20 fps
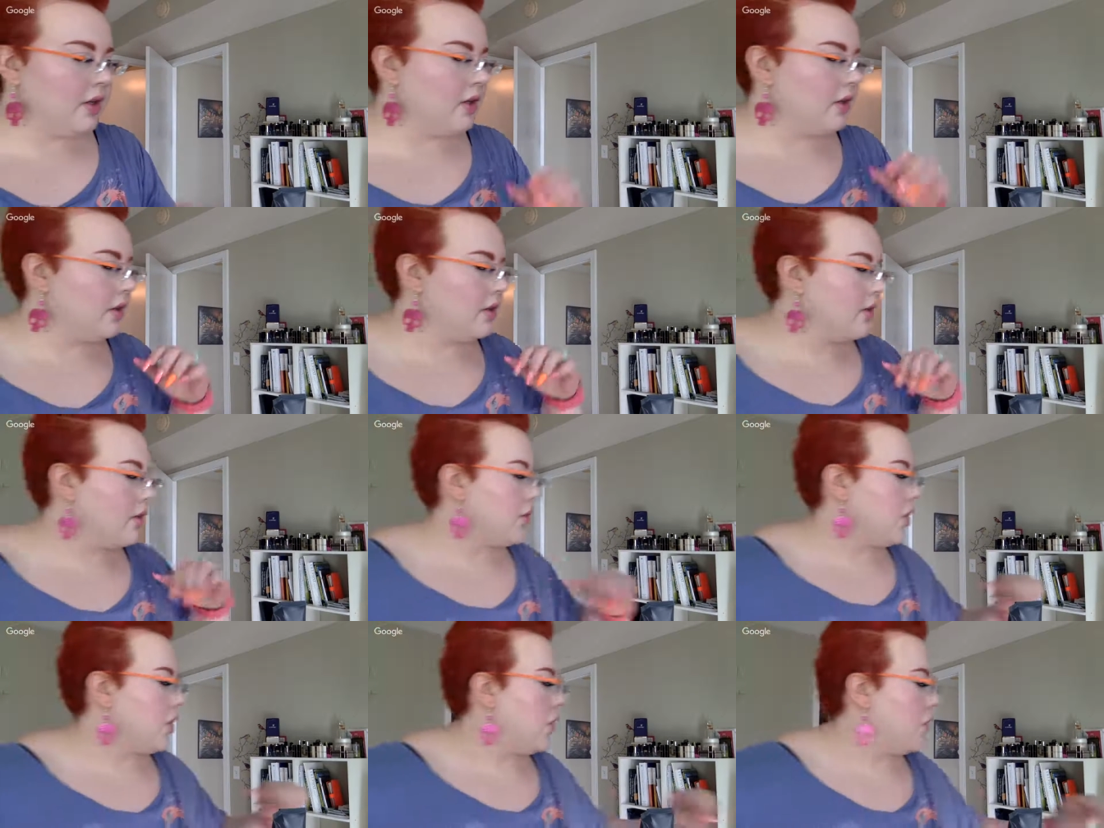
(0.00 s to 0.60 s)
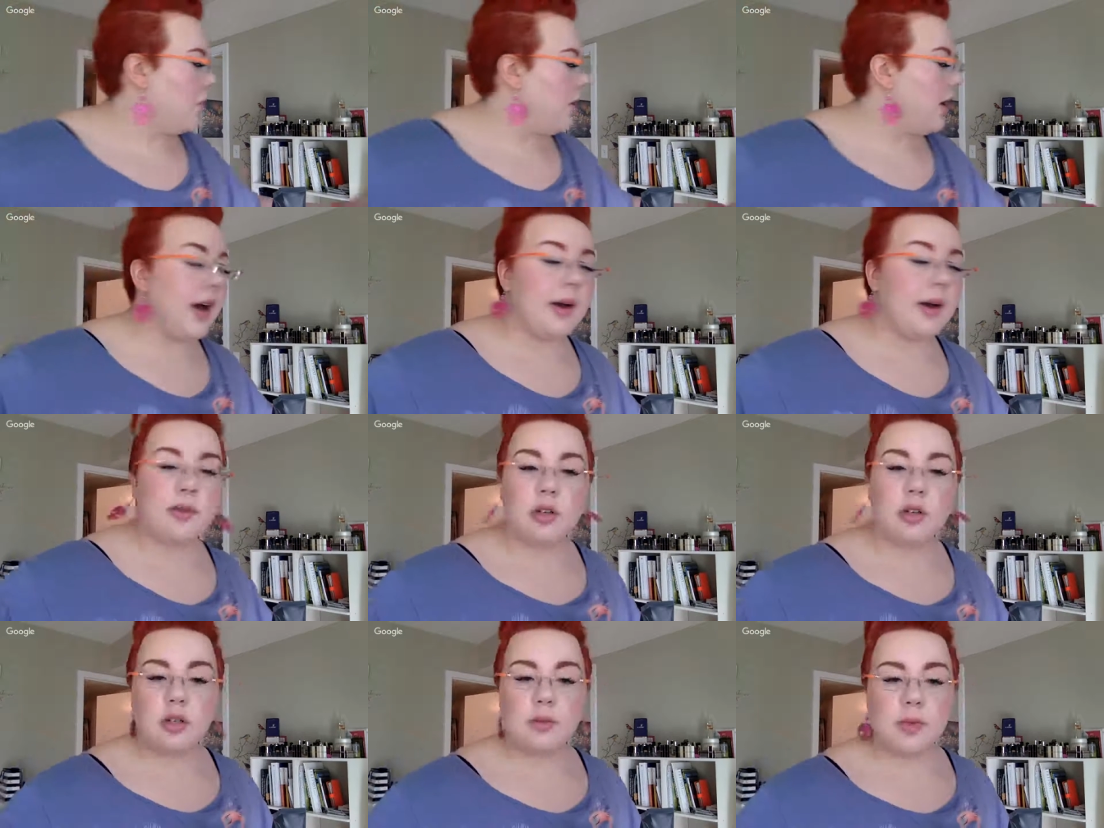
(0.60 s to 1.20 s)
So I'm
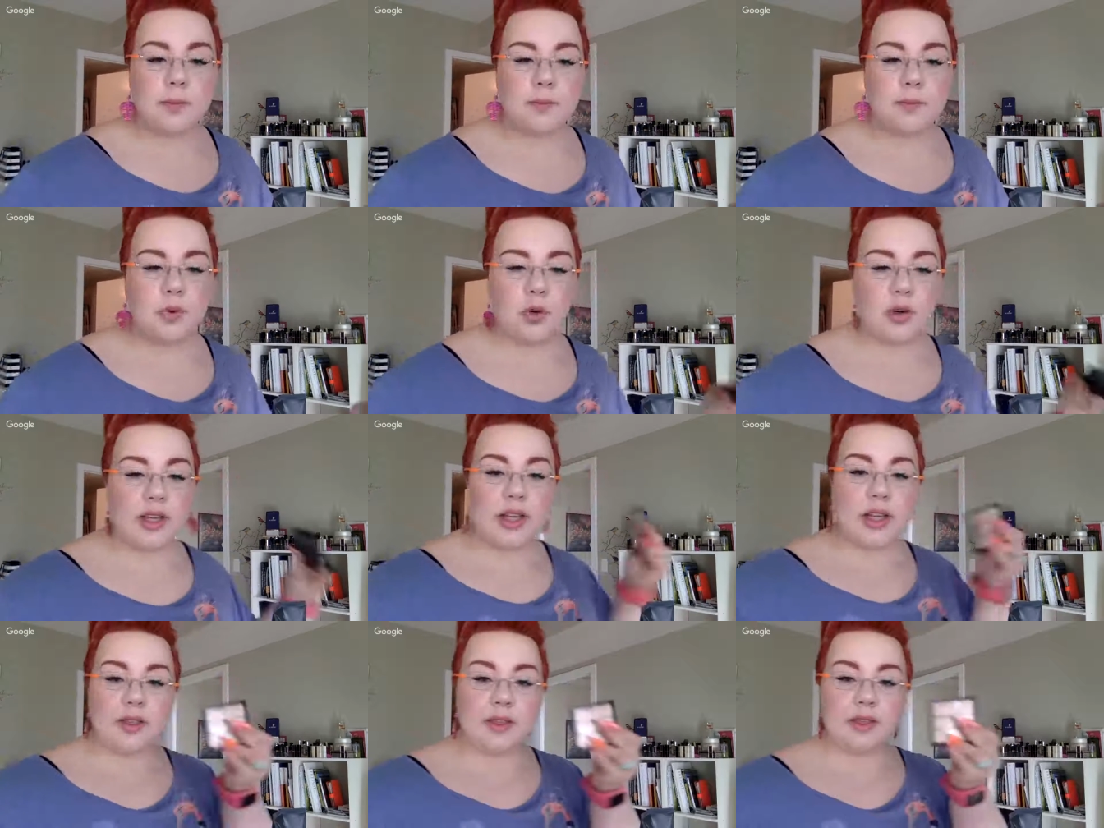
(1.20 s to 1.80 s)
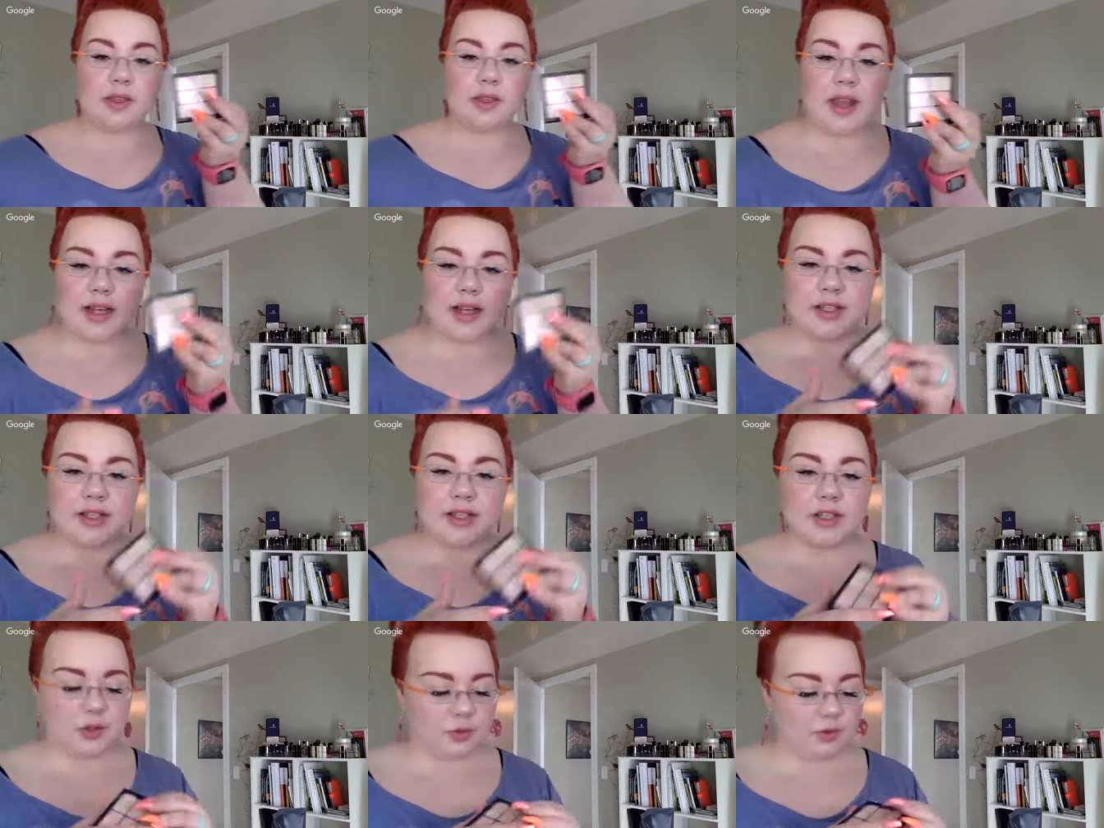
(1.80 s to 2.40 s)
going to be putting it
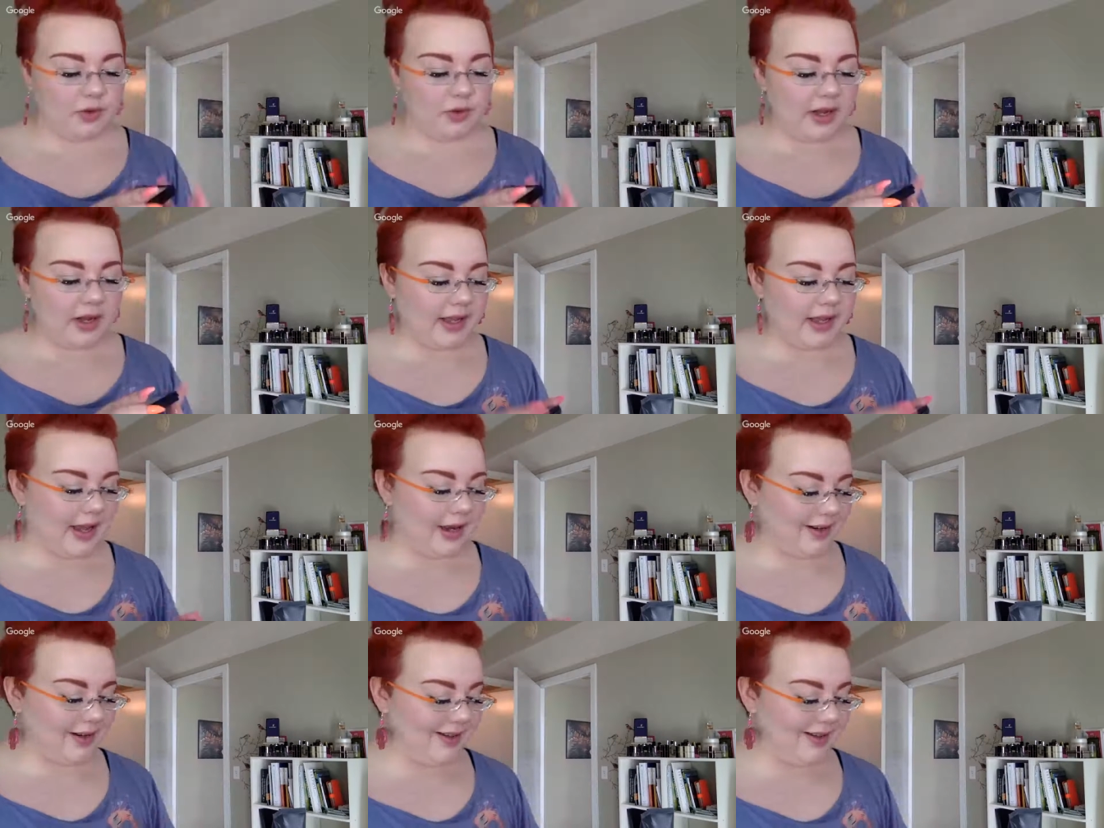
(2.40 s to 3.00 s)
next to, again,